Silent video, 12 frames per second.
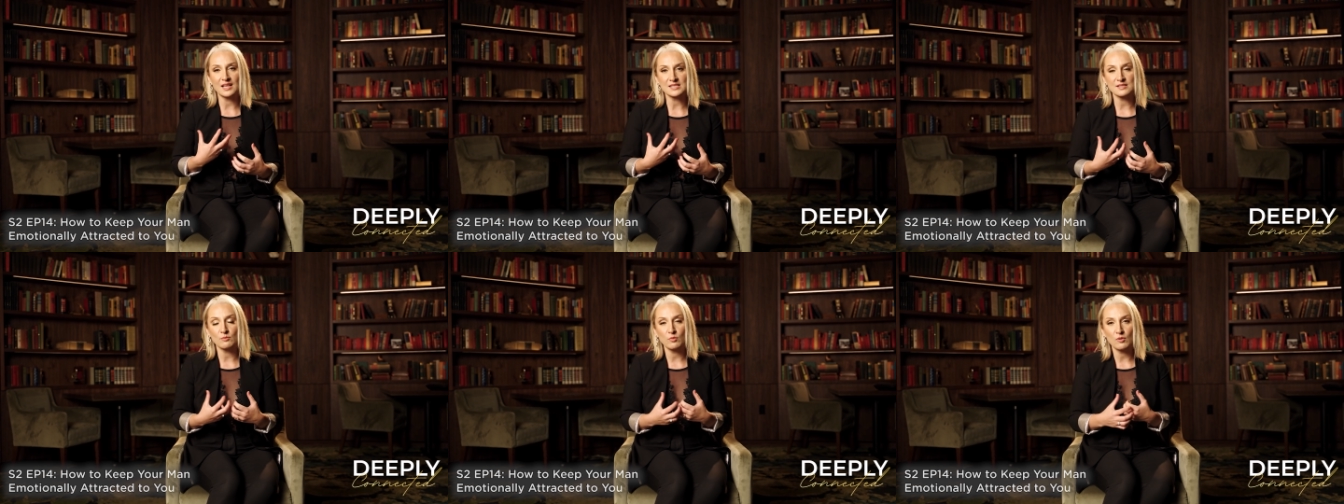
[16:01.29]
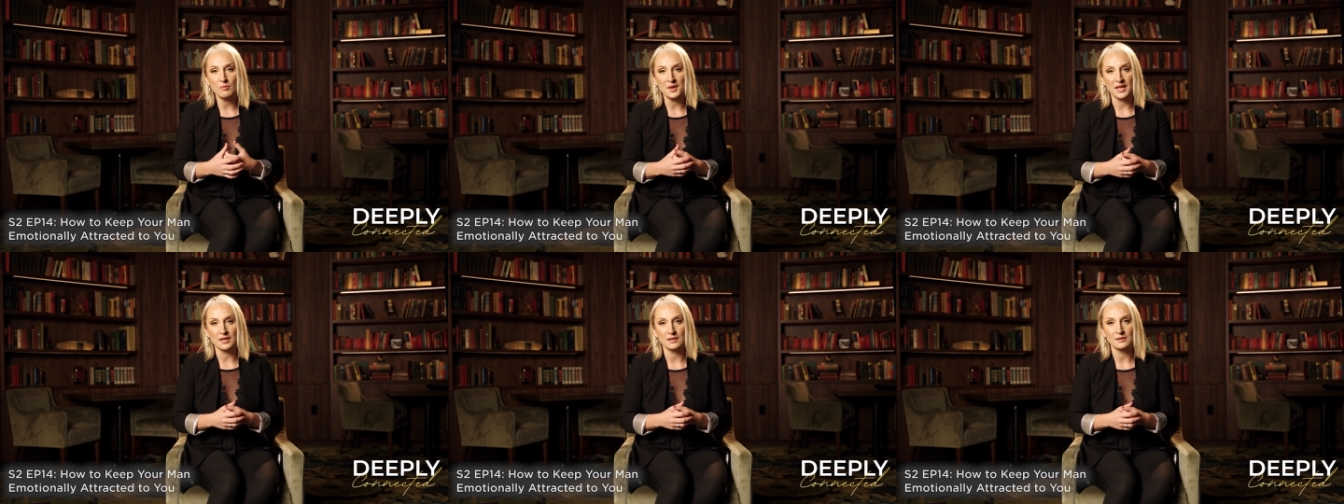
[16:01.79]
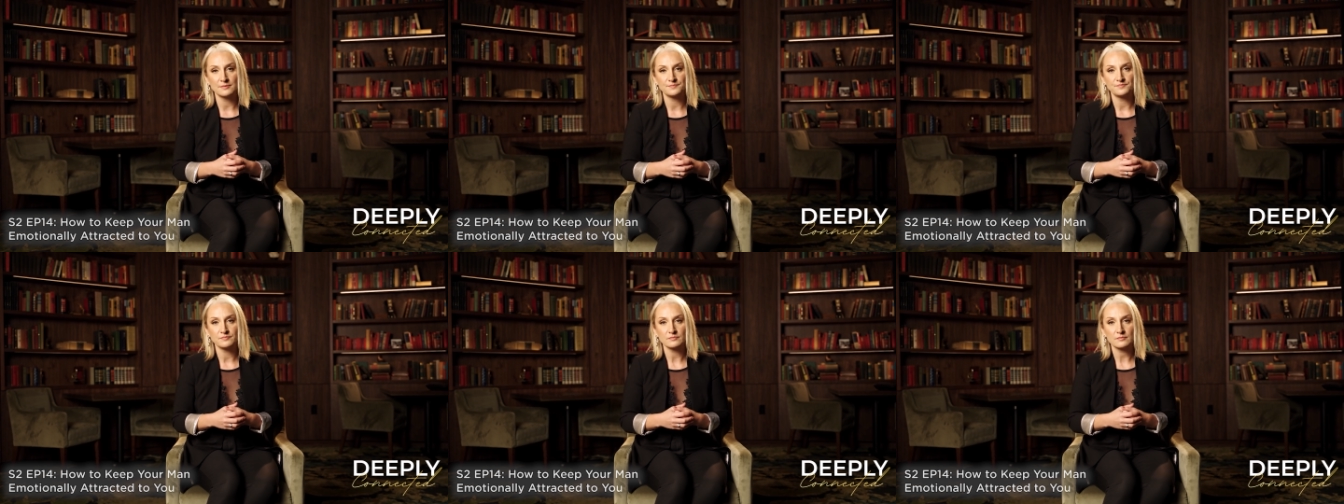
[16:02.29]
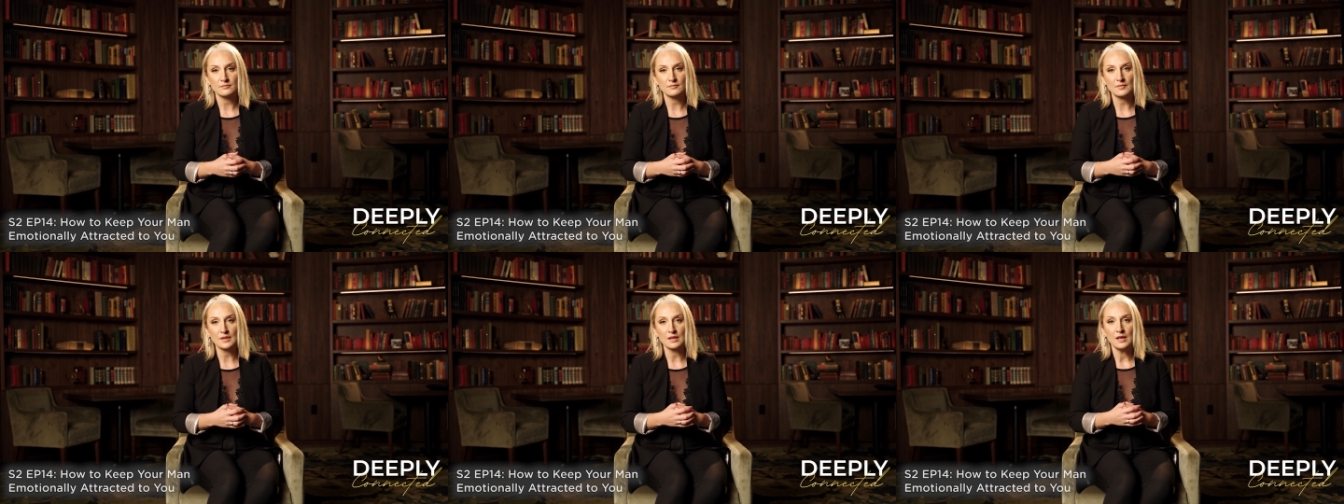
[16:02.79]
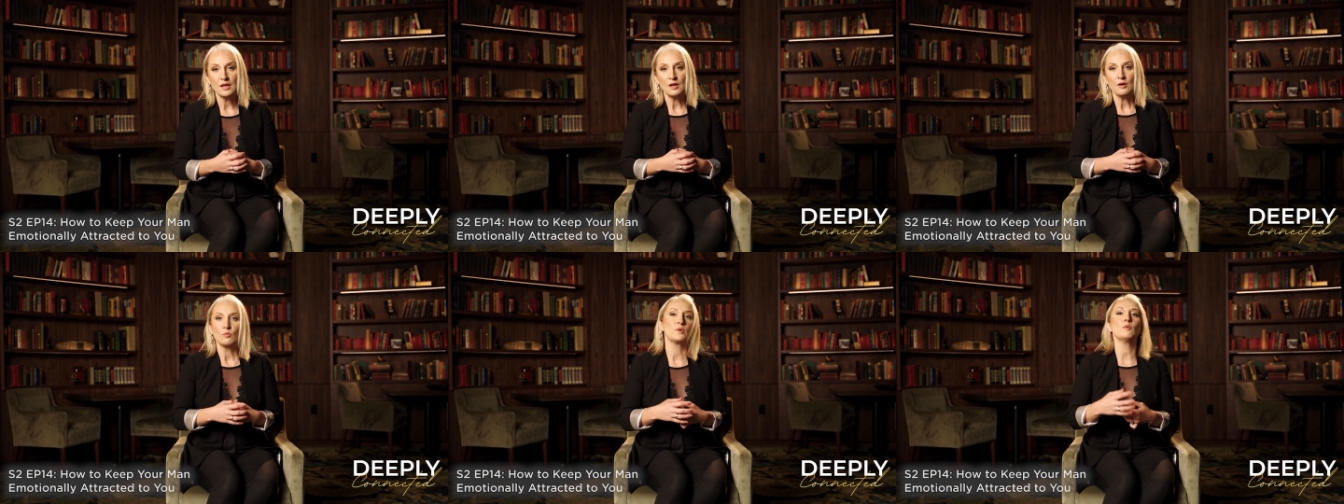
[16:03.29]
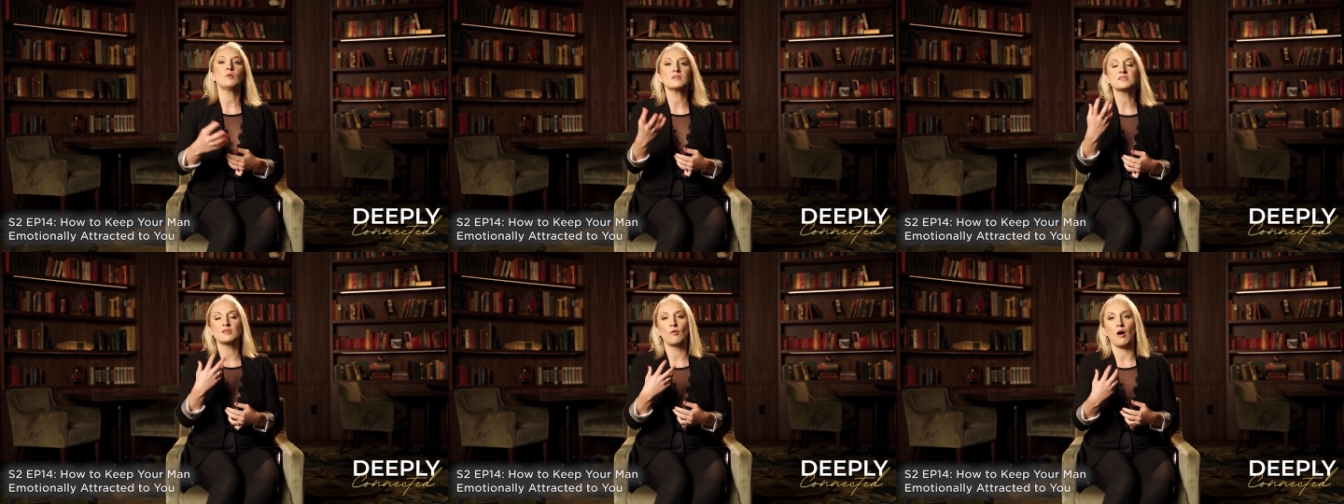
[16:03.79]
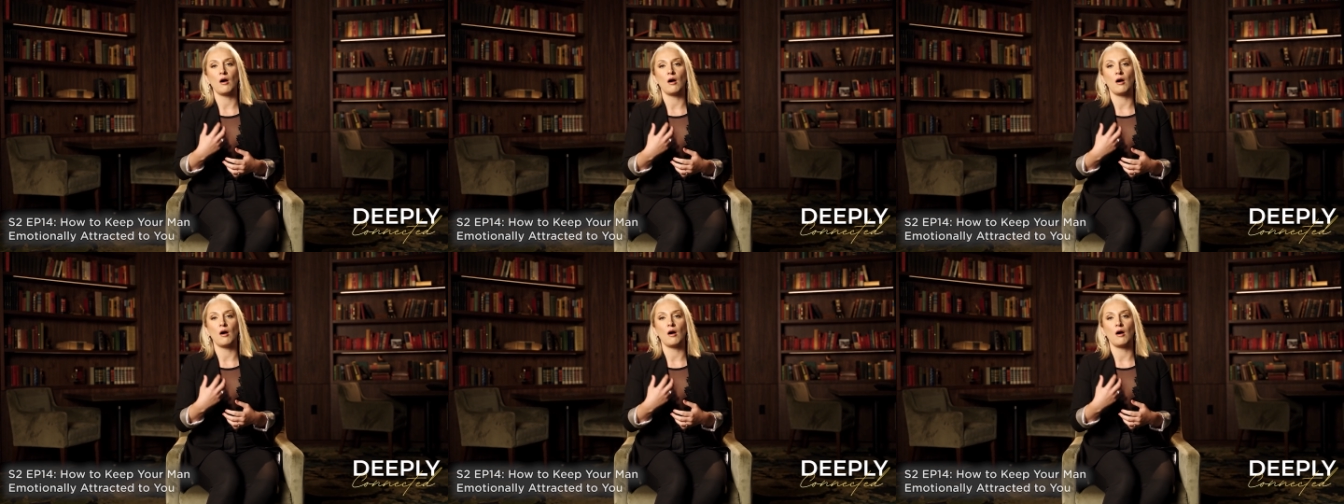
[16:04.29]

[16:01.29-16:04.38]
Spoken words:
as a woman? We want so